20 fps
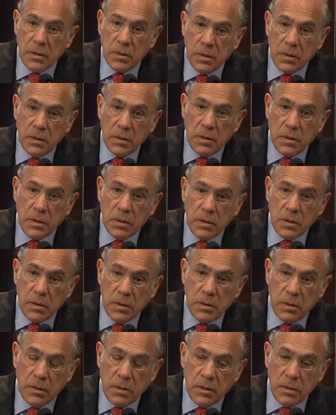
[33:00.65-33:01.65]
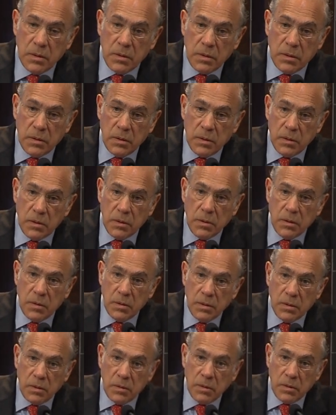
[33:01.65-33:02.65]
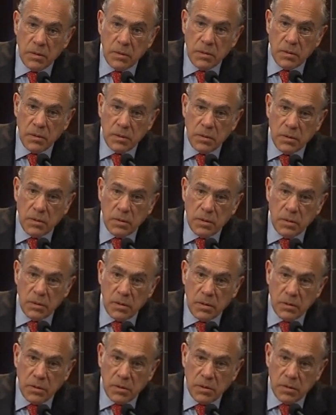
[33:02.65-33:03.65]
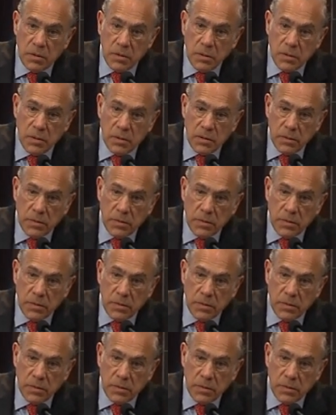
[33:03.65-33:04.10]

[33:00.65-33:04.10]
[no speech]